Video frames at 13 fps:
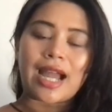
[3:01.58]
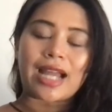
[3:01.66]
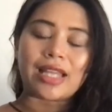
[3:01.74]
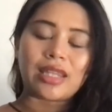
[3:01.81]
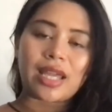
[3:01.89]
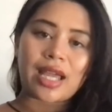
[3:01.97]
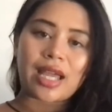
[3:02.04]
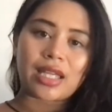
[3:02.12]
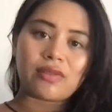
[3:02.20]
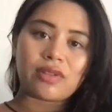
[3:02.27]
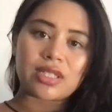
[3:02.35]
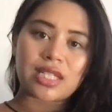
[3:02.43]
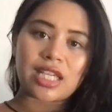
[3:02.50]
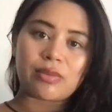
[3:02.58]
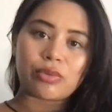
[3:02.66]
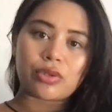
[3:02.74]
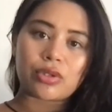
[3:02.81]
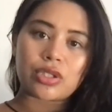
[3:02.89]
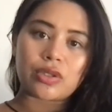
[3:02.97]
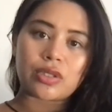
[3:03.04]
the head of the table
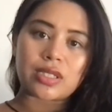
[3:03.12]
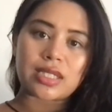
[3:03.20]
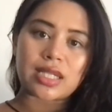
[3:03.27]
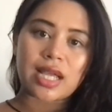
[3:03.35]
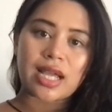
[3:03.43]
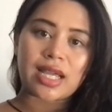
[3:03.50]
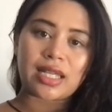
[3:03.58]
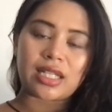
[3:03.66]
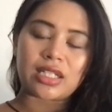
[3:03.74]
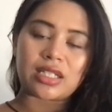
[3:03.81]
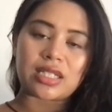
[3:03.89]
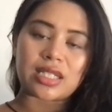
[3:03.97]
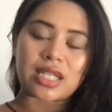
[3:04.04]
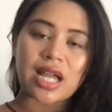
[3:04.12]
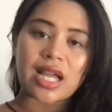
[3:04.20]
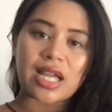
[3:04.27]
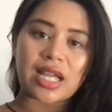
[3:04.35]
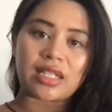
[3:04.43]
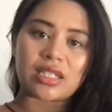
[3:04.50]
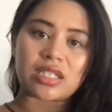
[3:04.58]
to decide and
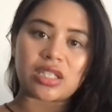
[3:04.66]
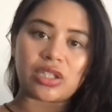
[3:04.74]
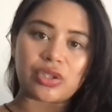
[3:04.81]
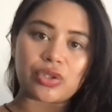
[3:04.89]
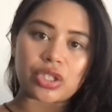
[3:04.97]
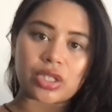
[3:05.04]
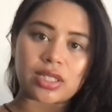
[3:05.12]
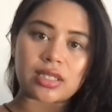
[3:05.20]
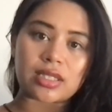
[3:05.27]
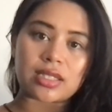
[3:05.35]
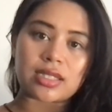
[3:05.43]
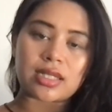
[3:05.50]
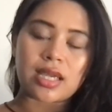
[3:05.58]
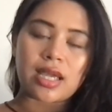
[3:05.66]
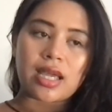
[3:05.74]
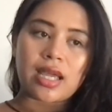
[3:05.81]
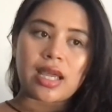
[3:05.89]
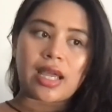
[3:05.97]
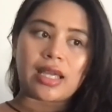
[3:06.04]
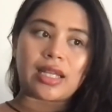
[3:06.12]
design solutions,
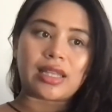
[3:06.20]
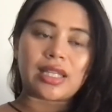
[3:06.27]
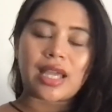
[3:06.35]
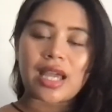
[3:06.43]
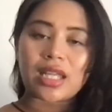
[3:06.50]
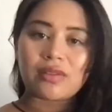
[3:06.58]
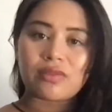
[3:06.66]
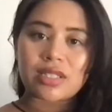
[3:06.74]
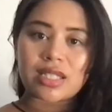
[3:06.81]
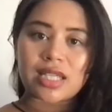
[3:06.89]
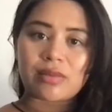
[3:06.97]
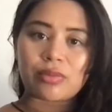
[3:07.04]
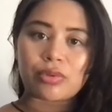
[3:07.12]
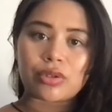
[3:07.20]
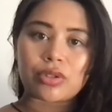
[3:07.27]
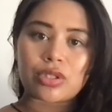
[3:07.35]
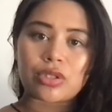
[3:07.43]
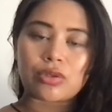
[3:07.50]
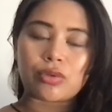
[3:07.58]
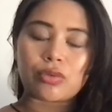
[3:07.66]
and at the head of the table
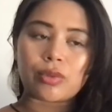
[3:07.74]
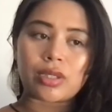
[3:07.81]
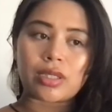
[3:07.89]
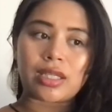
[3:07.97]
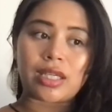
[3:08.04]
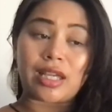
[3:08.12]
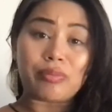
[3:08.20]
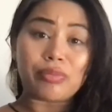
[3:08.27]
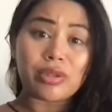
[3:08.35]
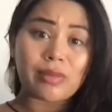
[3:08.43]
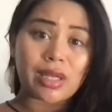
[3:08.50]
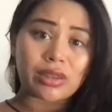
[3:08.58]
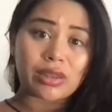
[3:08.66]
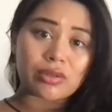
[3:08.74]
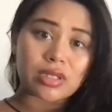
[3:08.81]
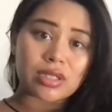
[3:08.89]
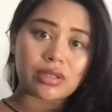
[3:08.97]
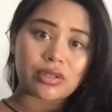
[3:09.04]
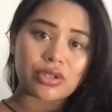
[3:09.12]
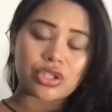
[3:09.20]
to really implement those
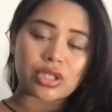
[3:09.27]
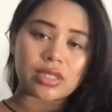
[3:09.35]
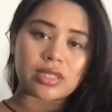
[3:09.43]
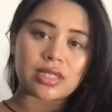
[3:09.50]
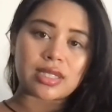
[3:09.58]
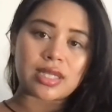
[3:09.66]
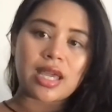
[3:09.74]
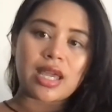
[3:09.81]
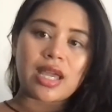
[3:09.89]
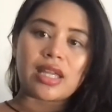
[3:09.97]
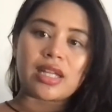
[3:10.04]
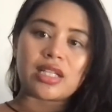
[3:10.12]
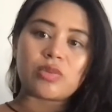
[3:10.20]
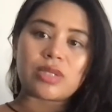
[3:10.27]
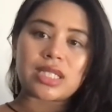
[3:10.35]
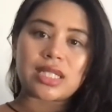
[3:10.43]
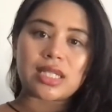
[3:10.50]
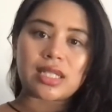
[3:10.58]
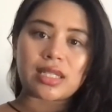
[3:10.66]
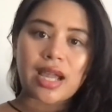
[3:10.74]
solutions. And as we see
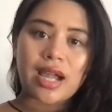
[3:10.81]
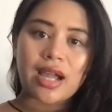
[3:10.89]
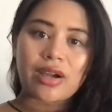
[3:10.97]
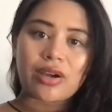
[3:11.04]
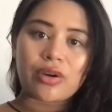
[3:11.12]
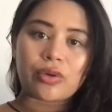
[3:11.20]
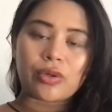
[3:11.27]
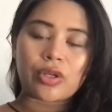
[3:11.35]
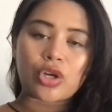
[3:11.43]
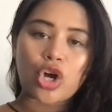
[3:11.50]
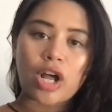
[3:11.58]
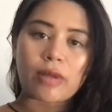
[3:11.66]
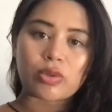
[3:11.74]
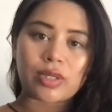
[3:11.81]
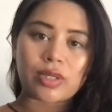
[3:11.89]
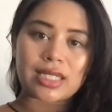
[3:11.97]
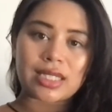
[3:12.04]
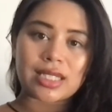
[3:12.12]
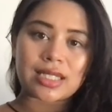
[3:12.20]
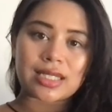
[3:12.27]
it now,
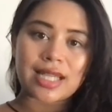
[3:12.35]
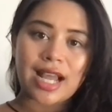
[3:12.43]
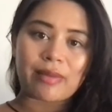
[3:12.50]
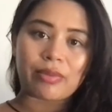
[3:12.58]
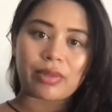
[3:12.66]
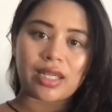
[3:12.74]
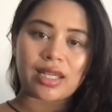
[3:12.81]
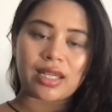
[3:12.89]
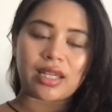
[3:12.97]
COP26 is happening.